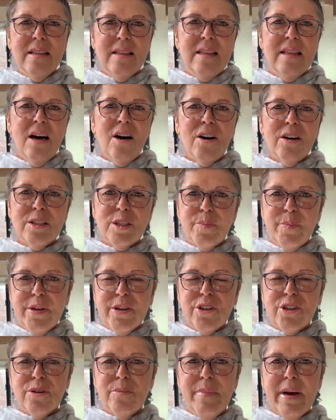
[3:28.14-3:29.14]
our
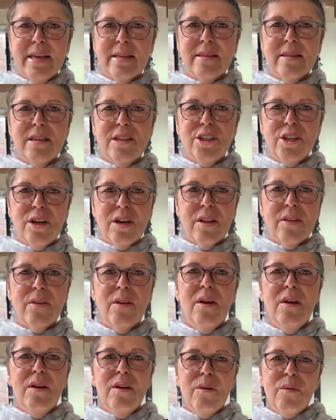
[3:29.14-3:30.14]
spiritual message on.
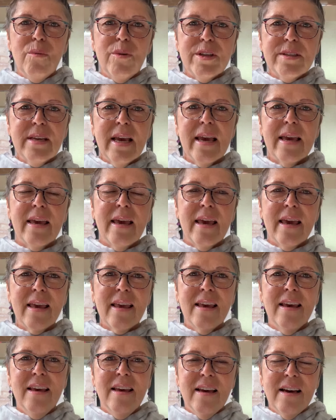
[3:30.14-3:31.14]
We're taking
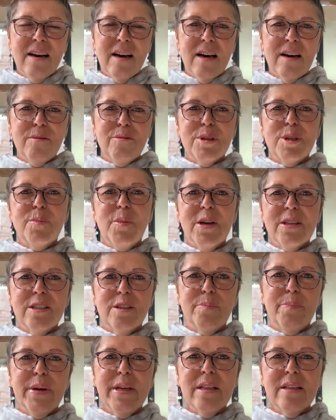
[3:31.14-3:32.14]
uh,
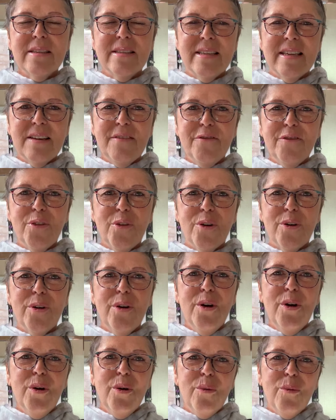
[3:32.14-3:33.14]
responsibility for
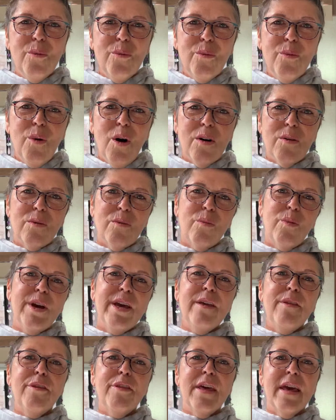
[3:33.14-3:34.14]
what
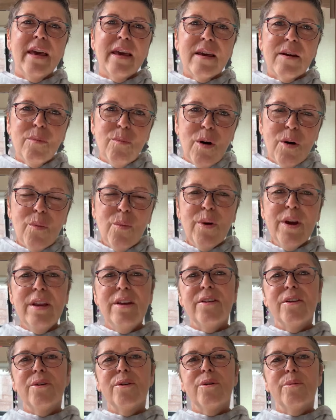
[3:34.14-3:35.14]
we think and what we
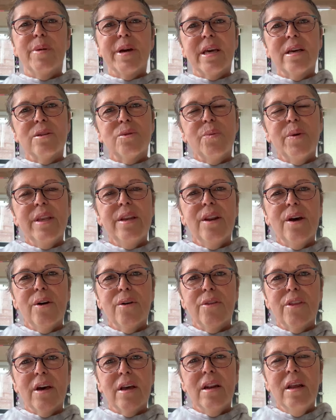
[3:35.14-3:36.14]
do because we know
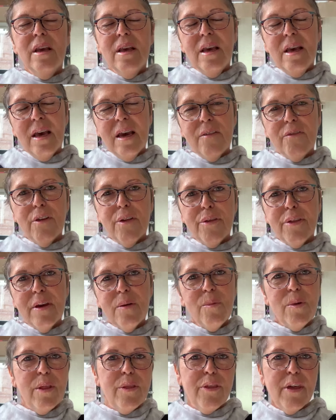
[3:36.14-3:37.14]
that everything
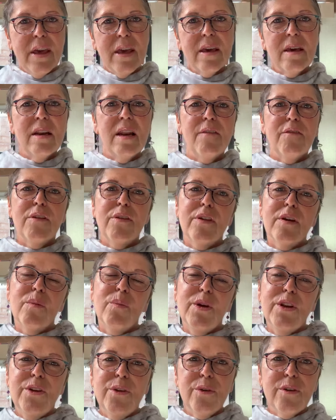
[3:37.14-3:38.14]
we think and everything
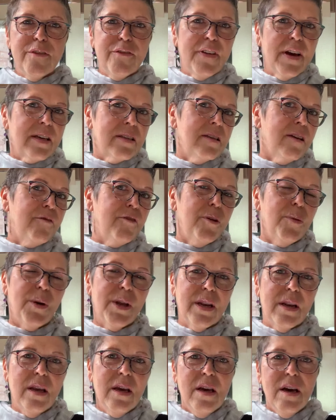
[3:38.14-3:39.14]
we do affects
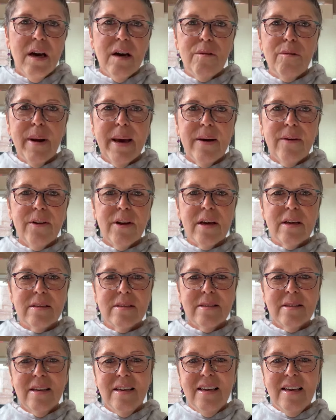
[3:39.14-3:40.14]
everyone around
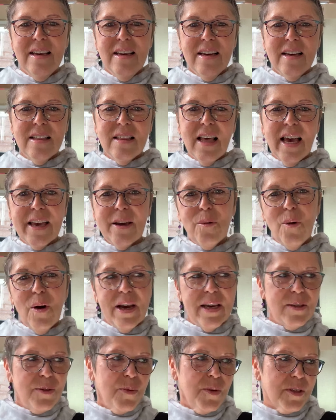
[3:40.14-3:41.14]
us. And
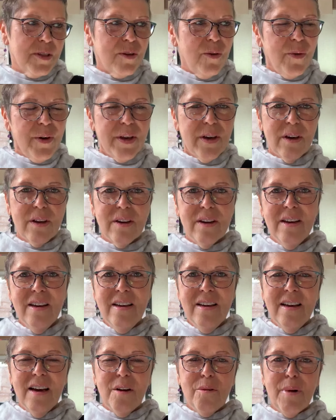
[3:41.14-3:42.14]
likewise, what's going on
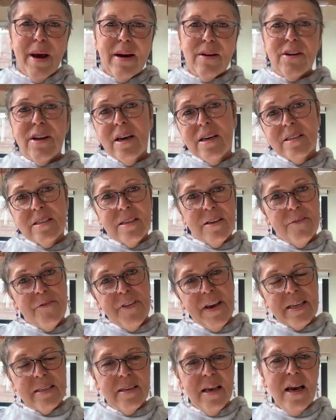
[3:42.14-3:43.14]
around us
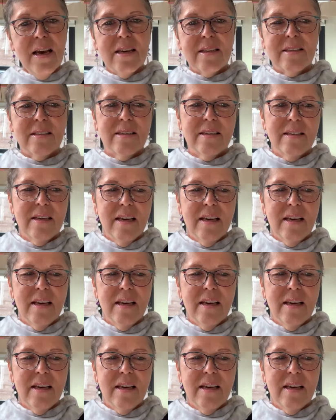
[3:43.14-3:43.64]
affects us.